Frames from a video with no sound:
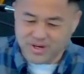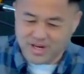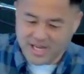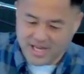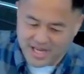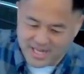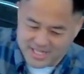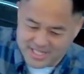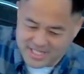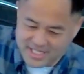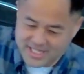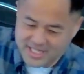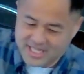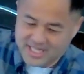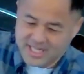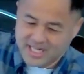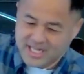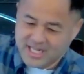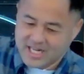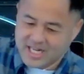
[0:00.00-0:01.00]

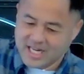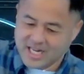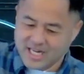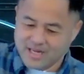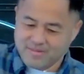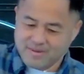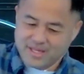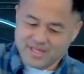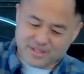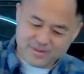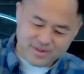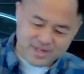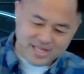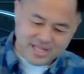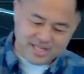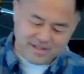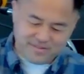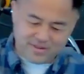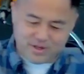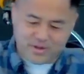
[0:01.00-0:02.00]
I just want to
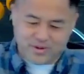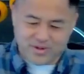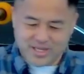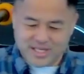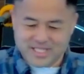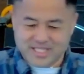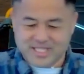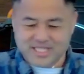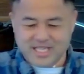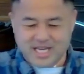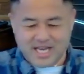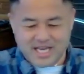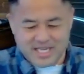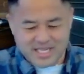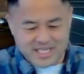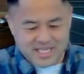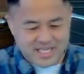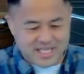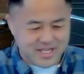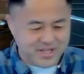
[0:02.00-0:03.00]
give a quick
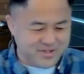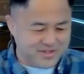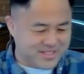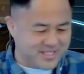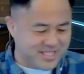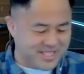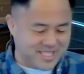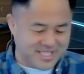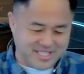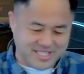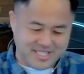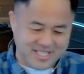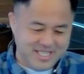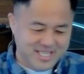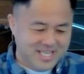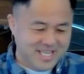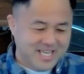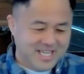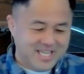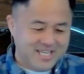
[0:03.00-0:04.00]
side note, as
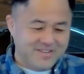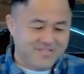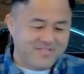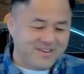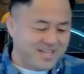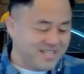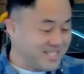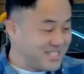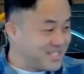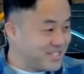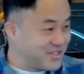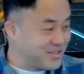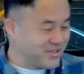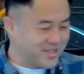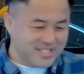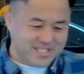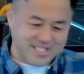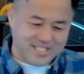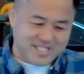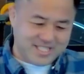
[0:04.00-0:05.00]
you find these
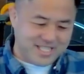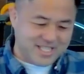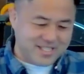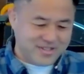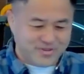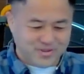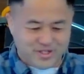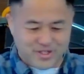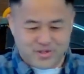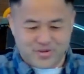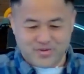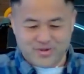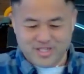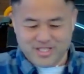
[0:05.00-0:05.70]
interesting things when you're